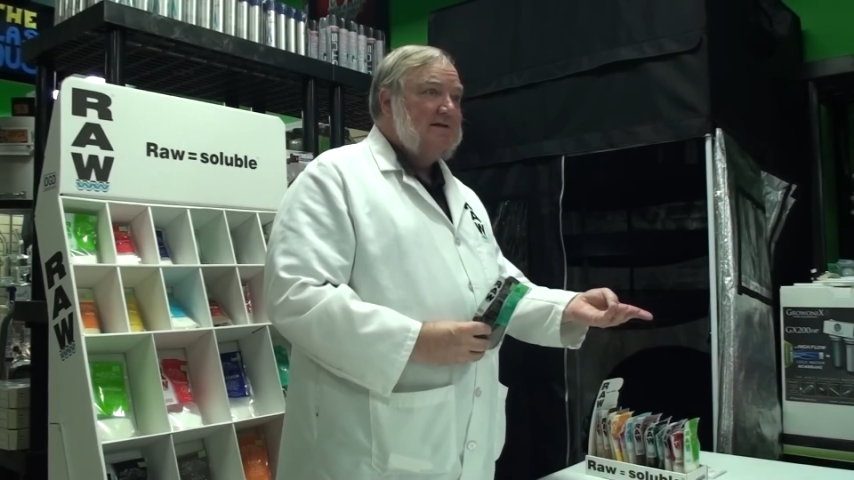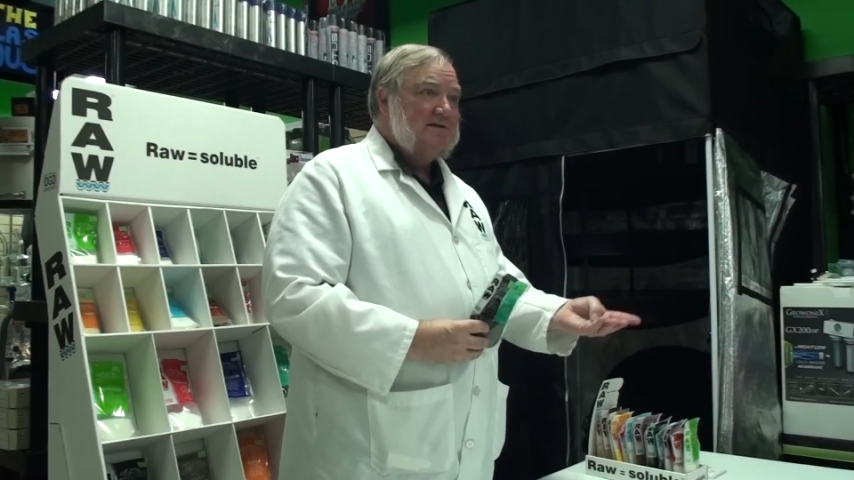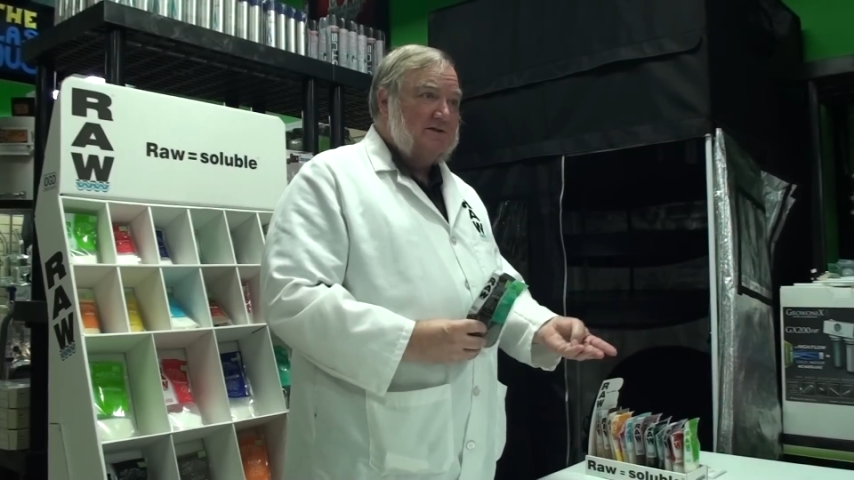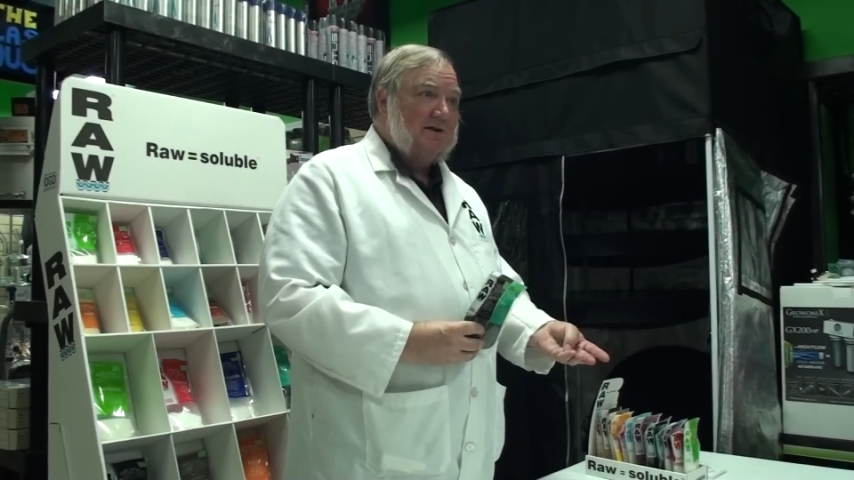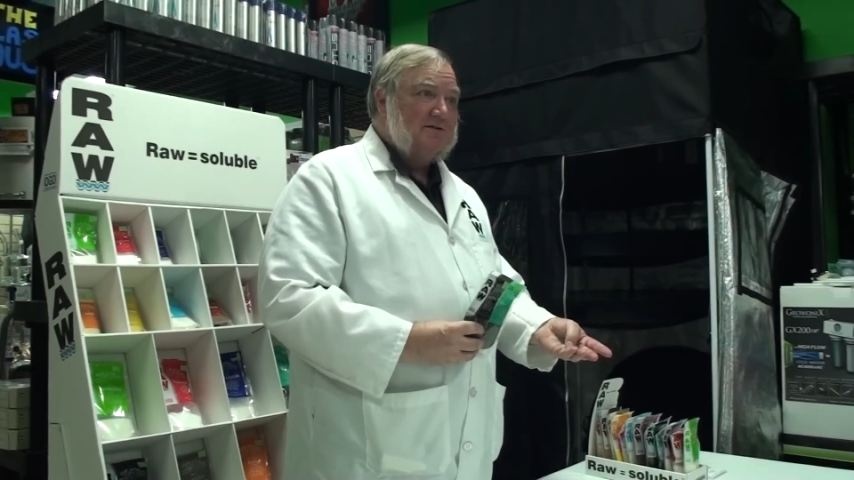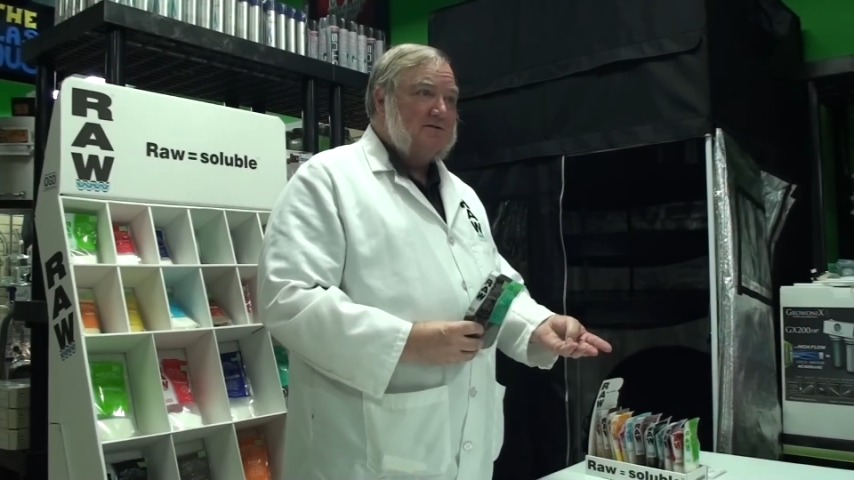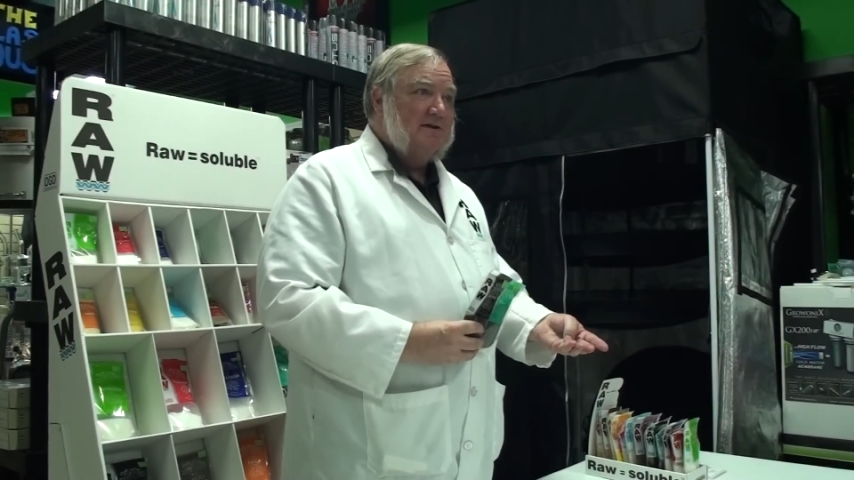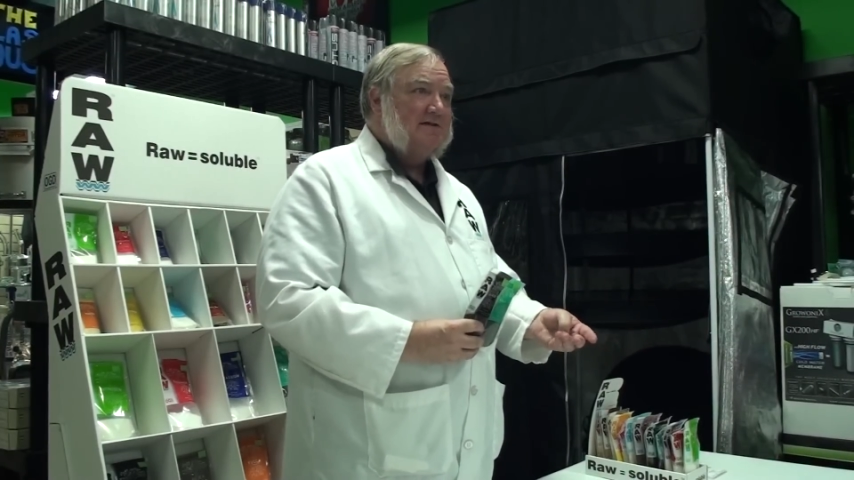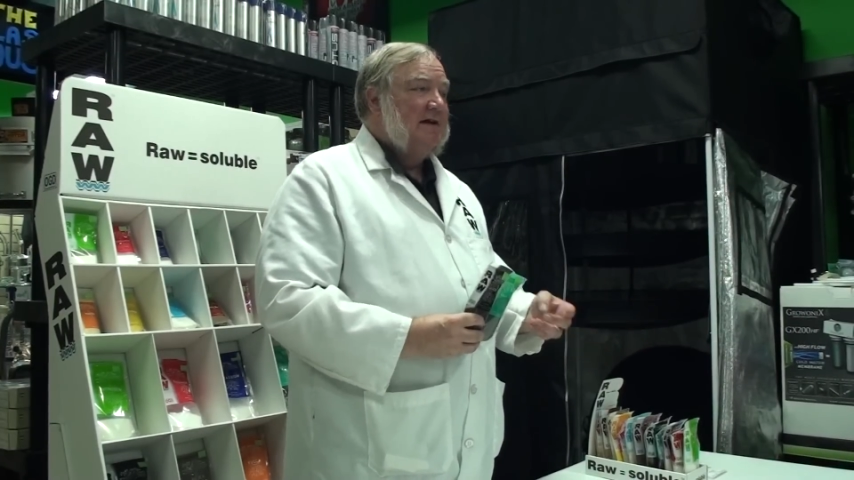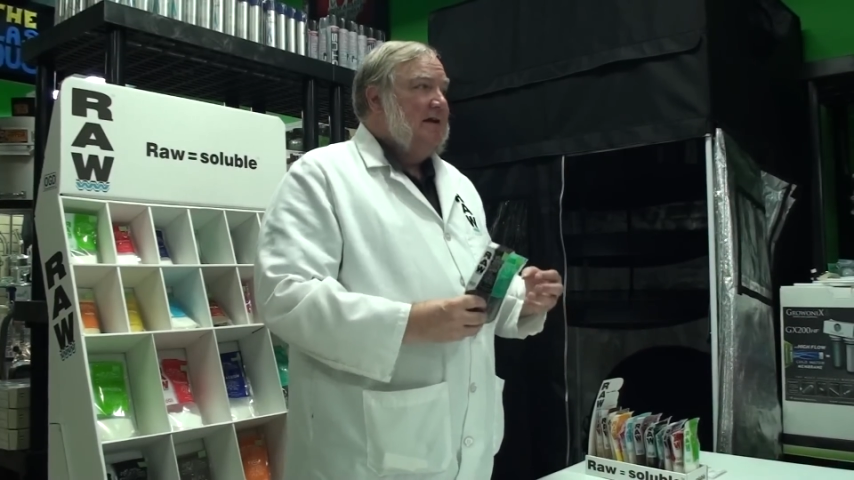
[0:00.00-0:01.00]
salt
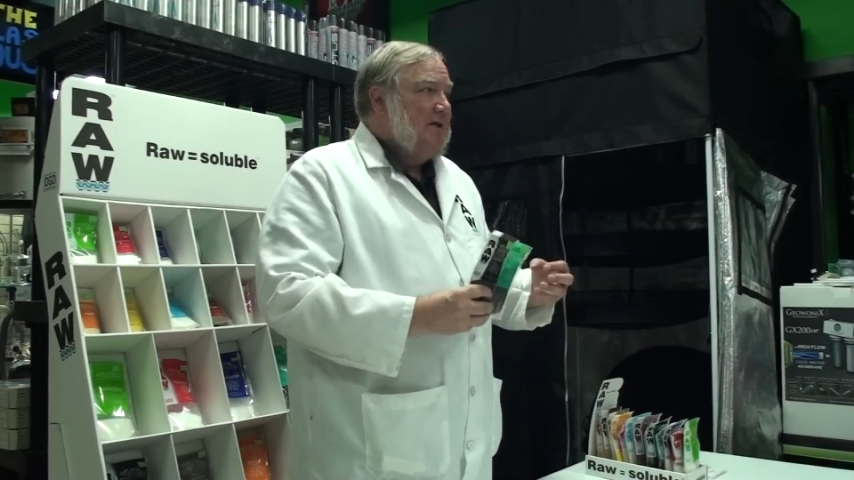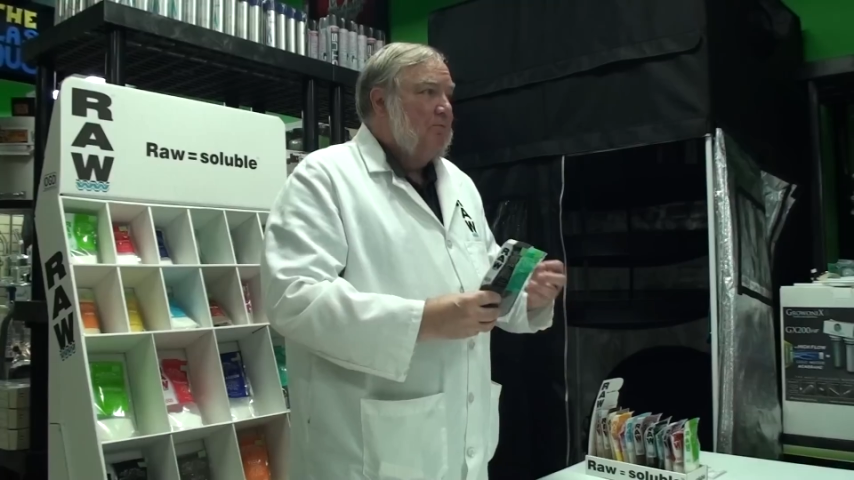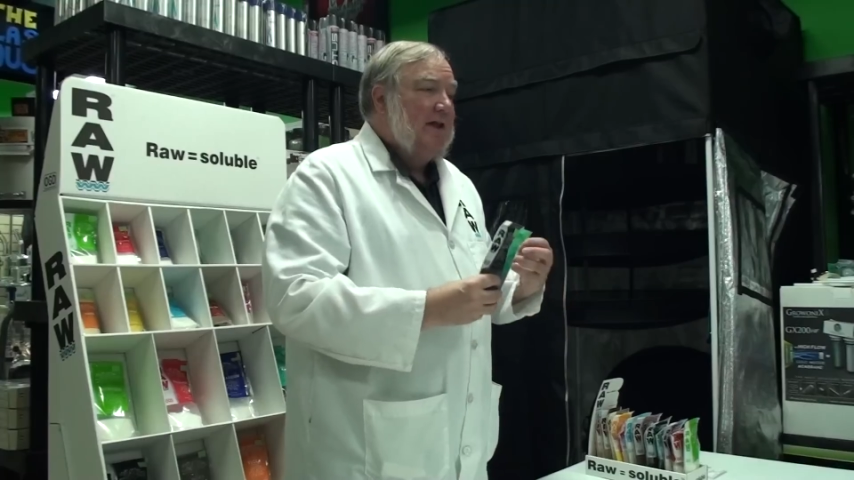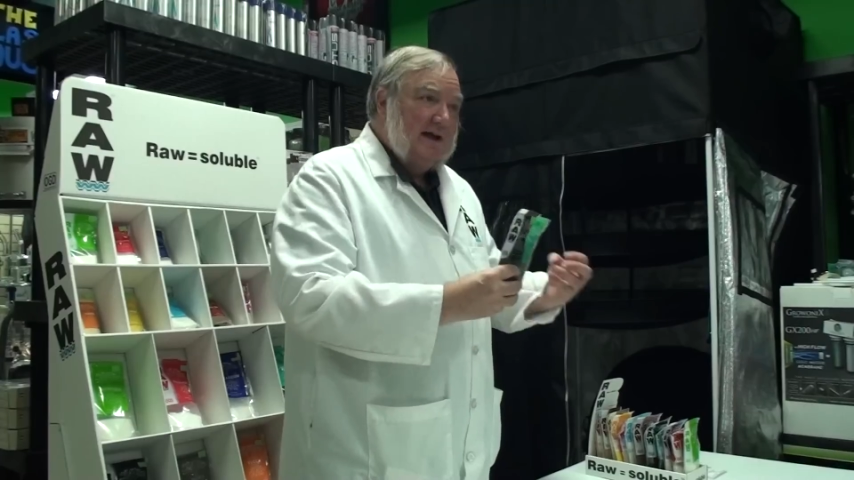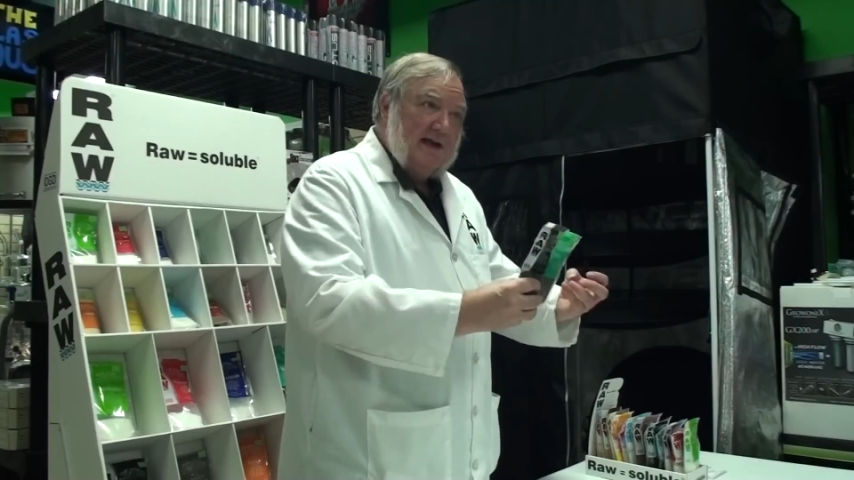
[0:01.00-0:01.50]
stress, the plant